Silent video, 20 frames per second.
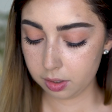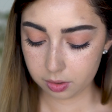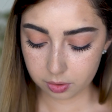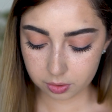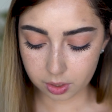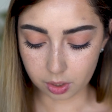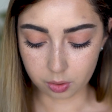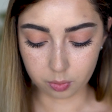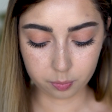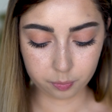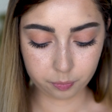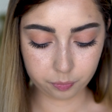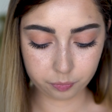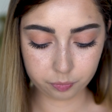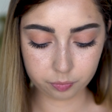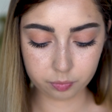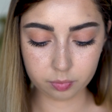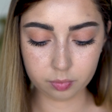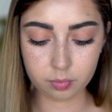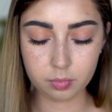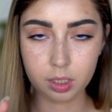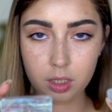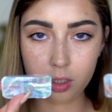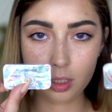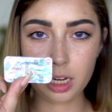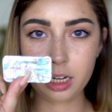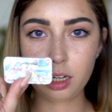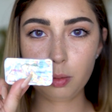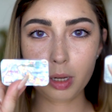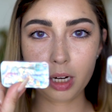So you
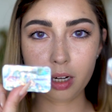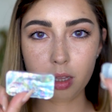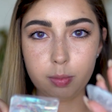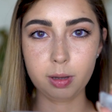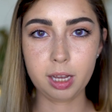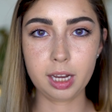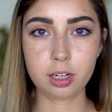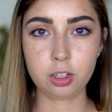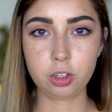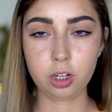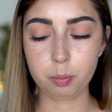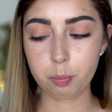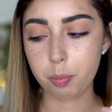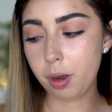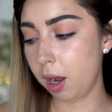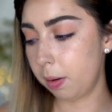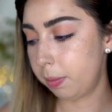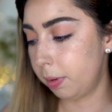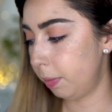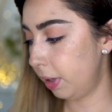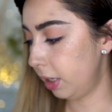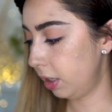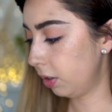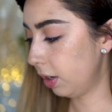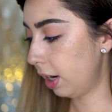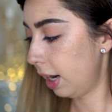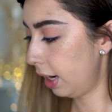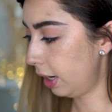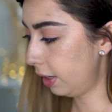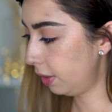take them out of the packaging, pop them in your
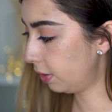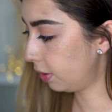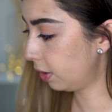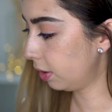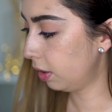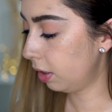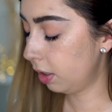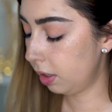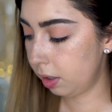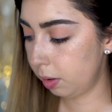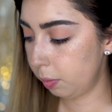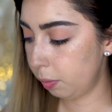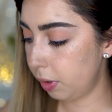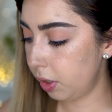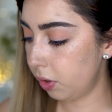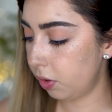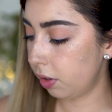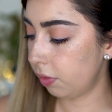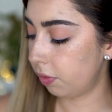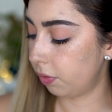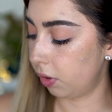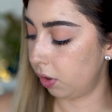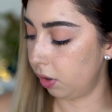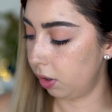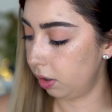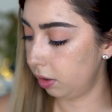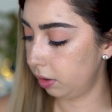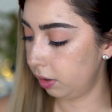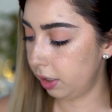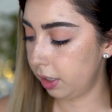eyes, beautiful.
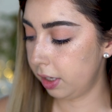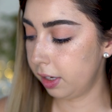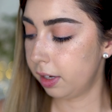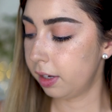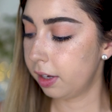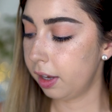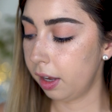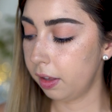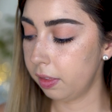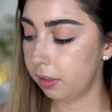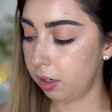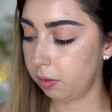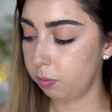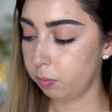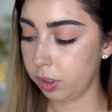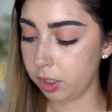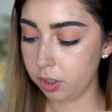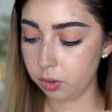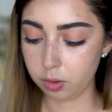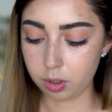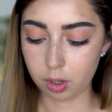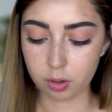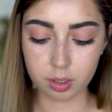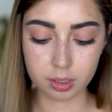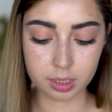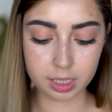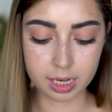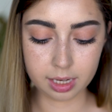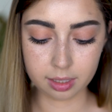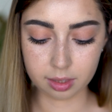And then when you go to
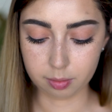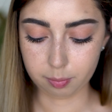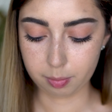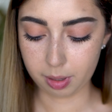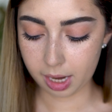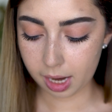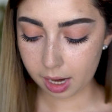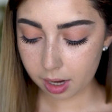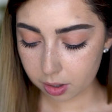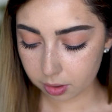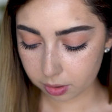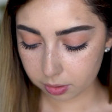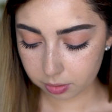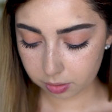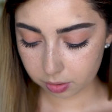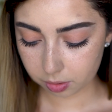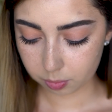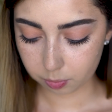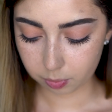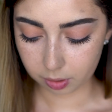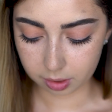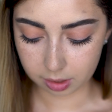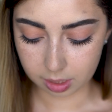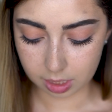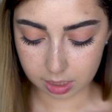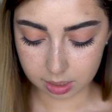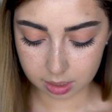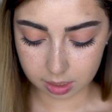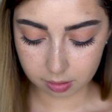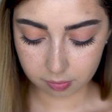take them out, what
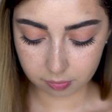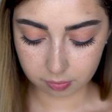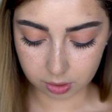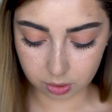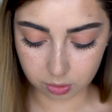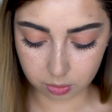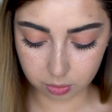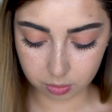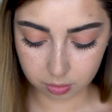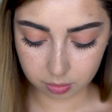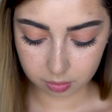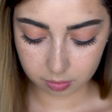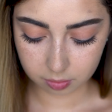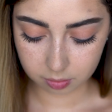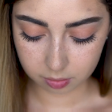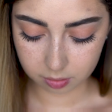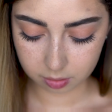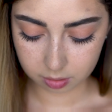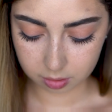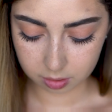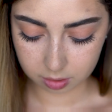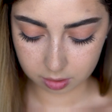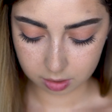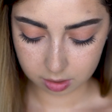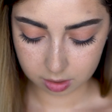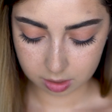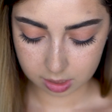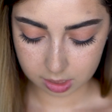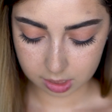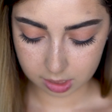they give you
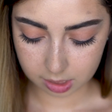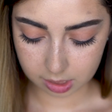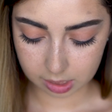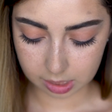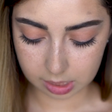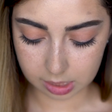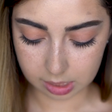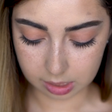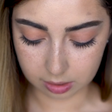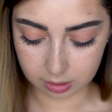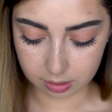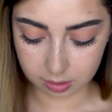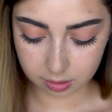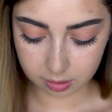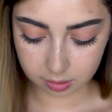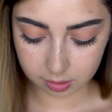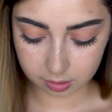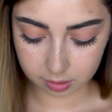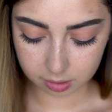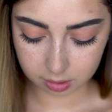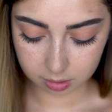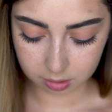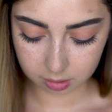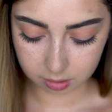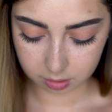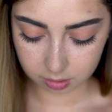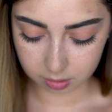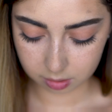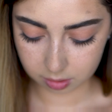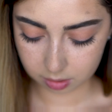is,
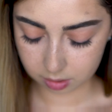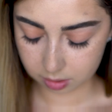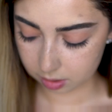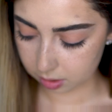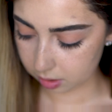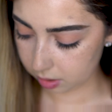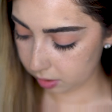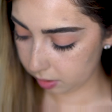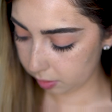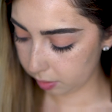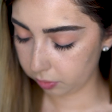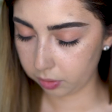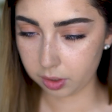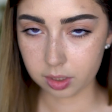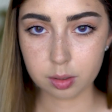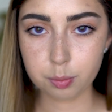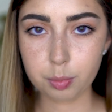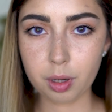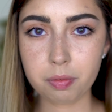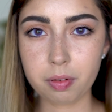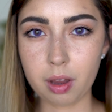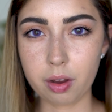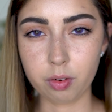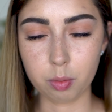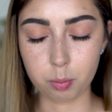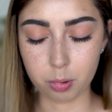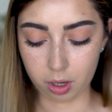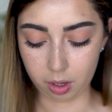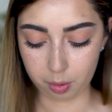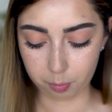this is my
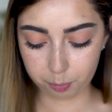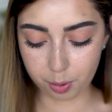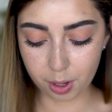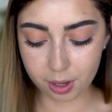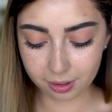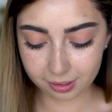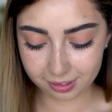favorite part.